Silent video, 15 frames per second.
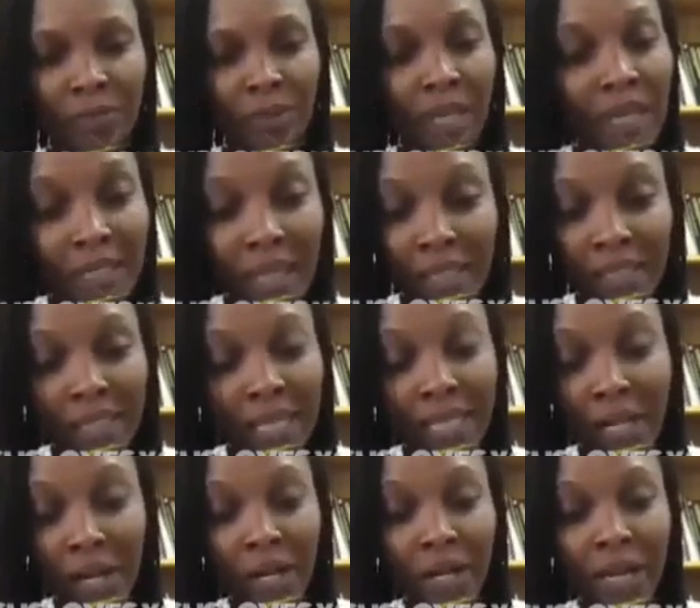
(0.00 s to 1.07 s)
As I
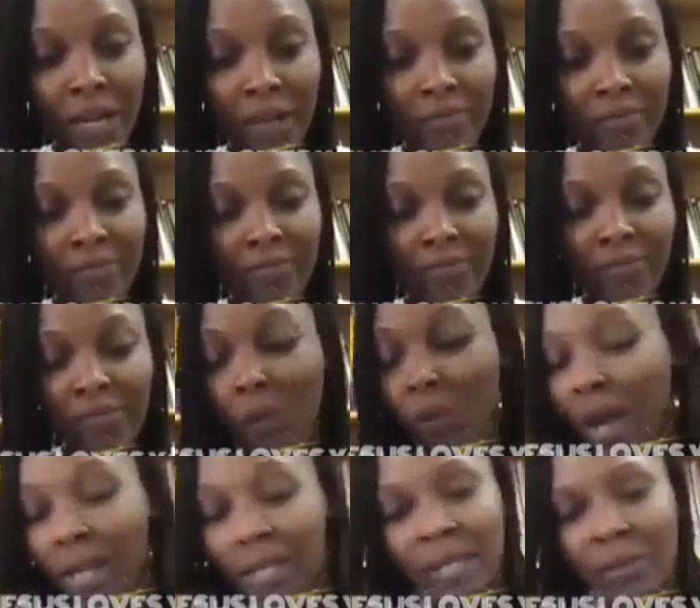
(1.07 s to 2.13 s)
said earlier,
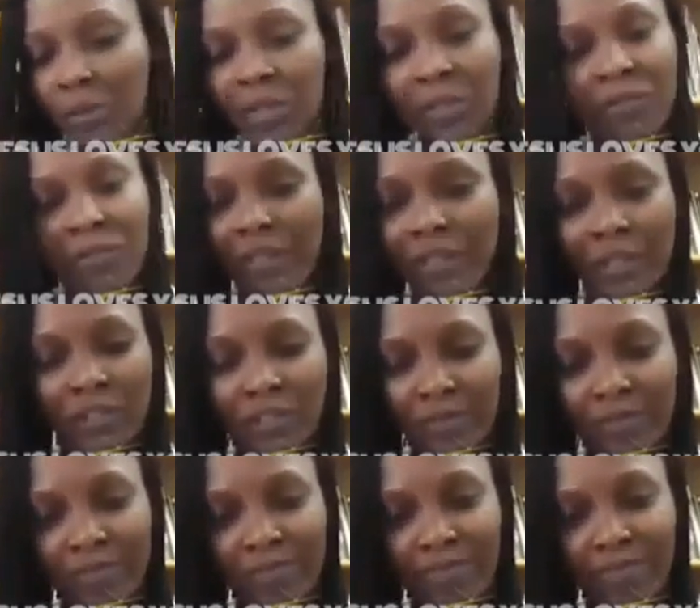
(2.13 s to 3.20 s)
wahala no dey finish.
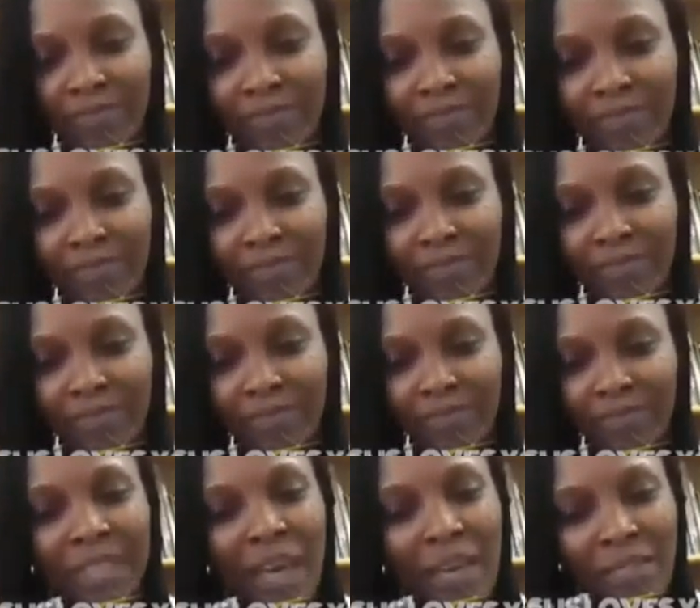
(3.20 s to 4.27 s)

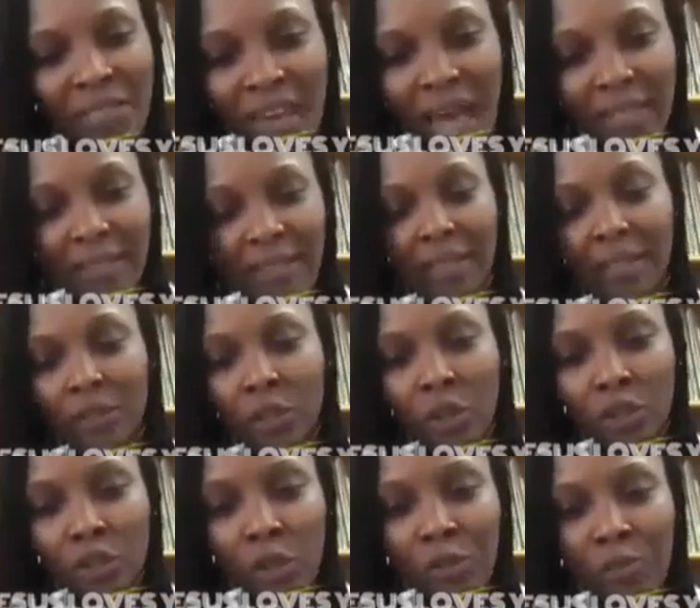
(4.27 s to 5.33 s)
But that
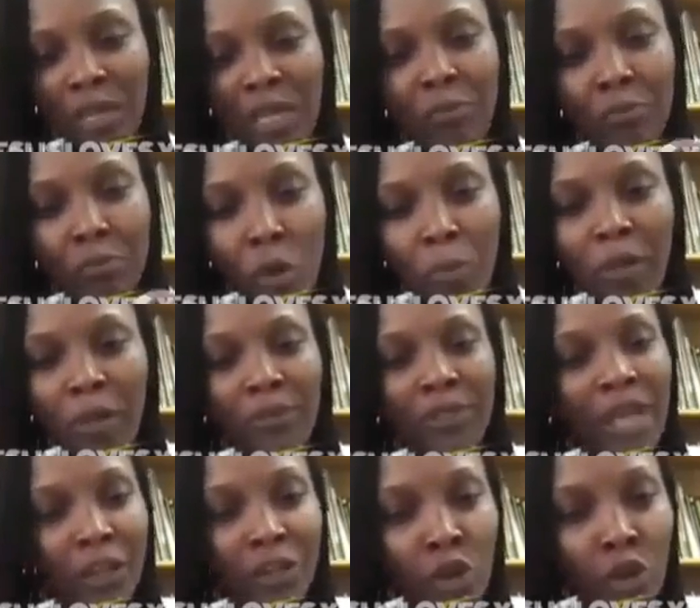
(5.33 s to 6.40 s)
does not mean problems
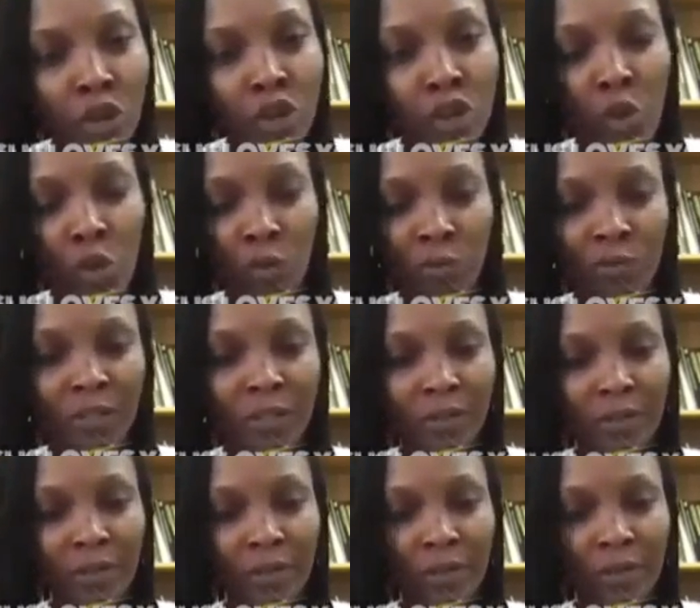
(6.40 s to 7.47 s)
are not solved.
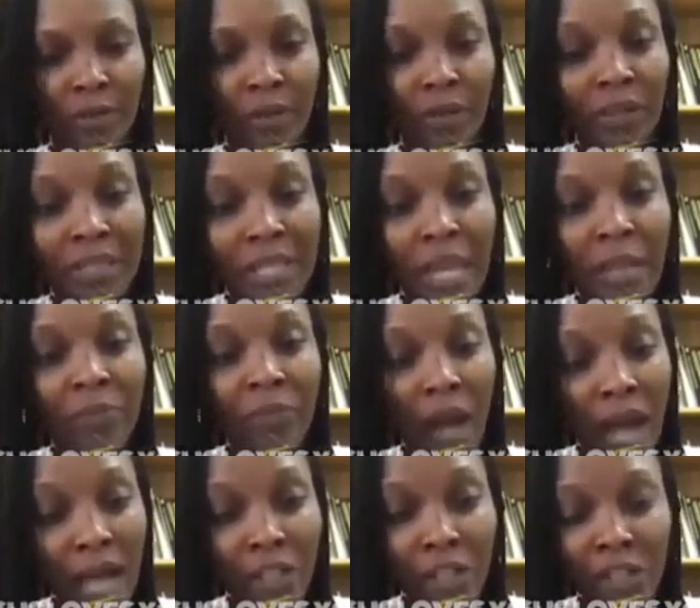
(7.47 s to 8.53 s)
The time for
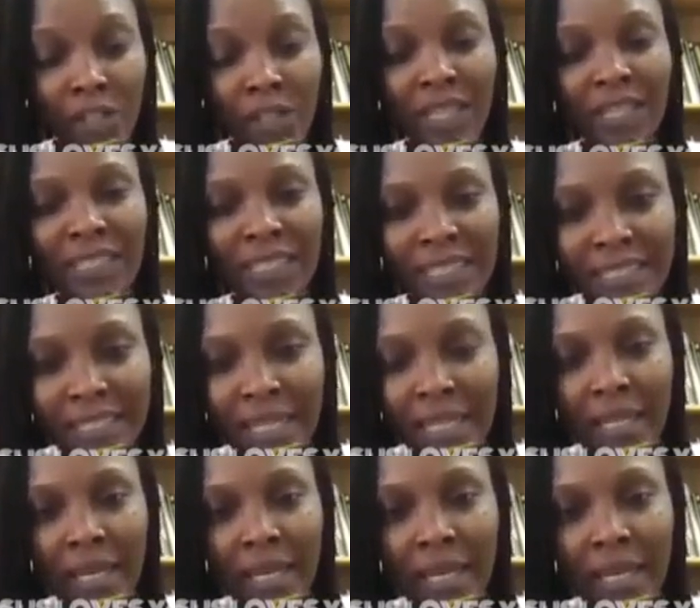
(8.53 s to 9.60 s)
action is
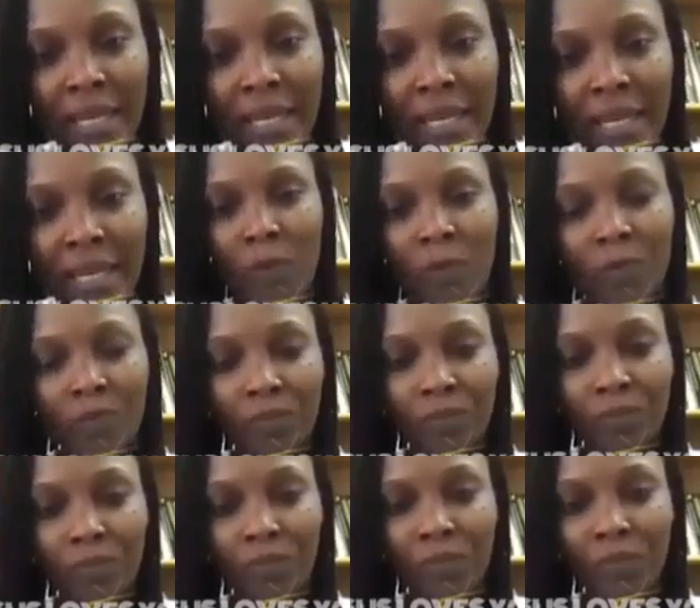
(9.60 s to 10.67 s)
indeed now.
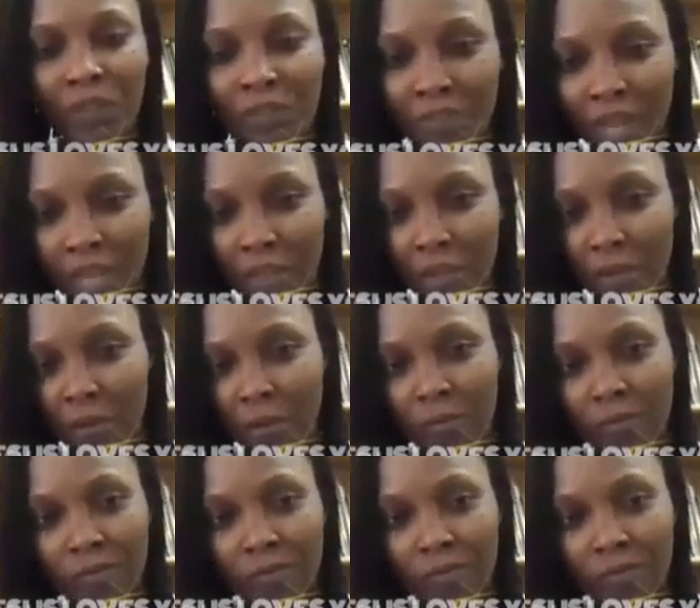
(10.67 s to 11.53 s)
Thank you.